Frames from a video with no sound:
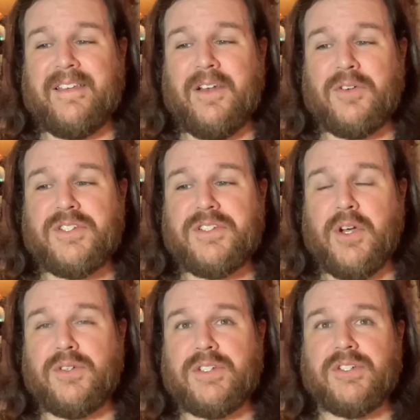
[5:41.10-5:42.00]
just
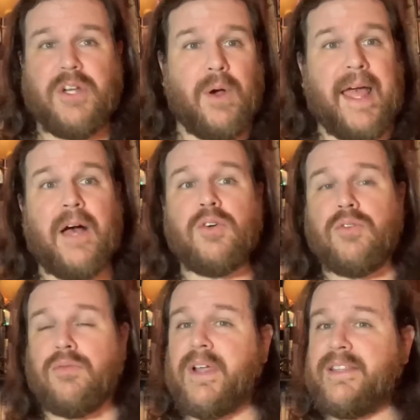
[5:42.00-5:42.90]
goes to show how
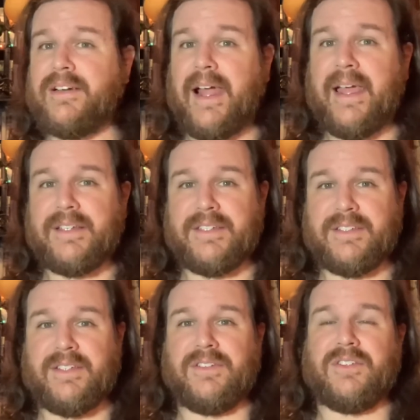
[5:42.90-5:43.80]
great their acting
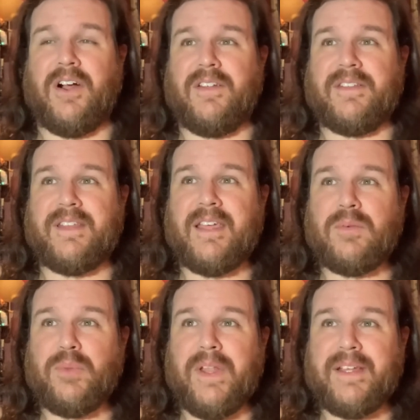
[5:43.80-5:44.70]
skills are, that they
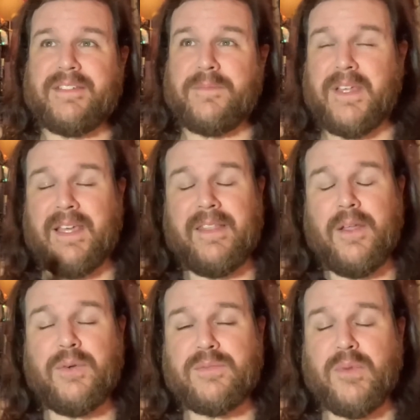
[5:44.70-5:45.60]
can play something in
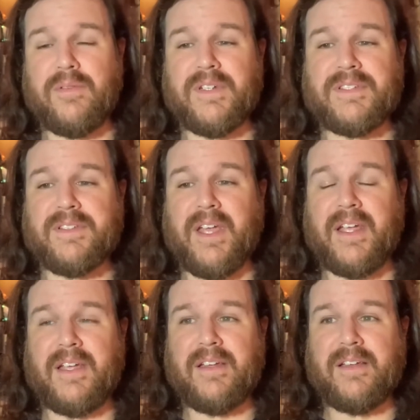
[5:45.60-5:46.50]
those movies
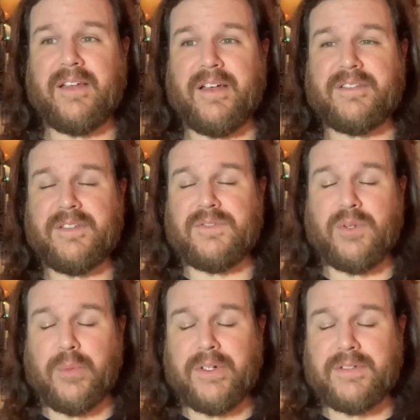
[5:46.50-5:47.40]
like Steven
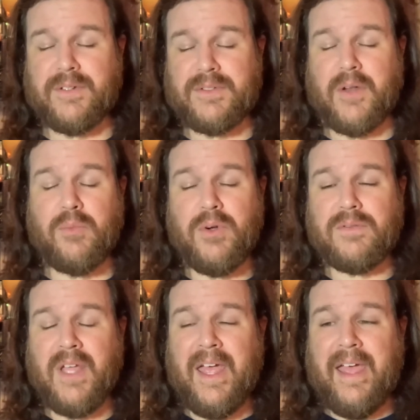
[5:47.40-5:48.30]
Soderbergh's No Sudden
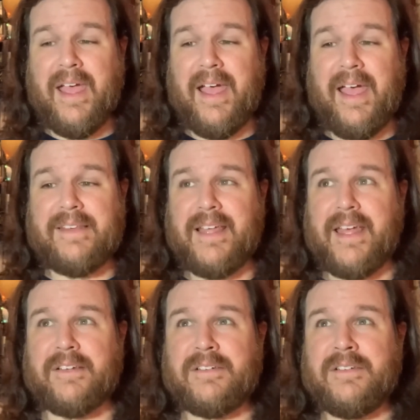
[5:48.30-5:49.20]
Moves, and
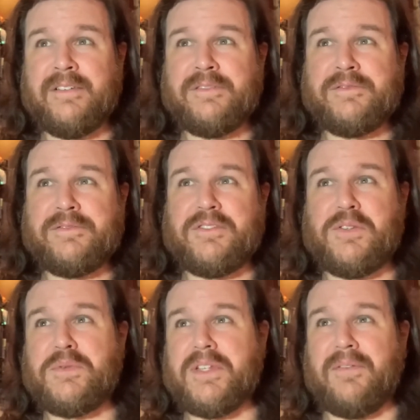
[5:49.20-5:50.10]
then
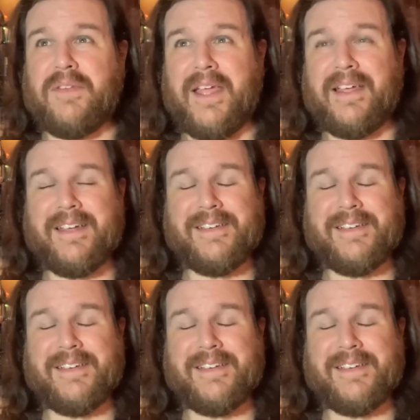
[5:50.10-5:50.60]
do stuff like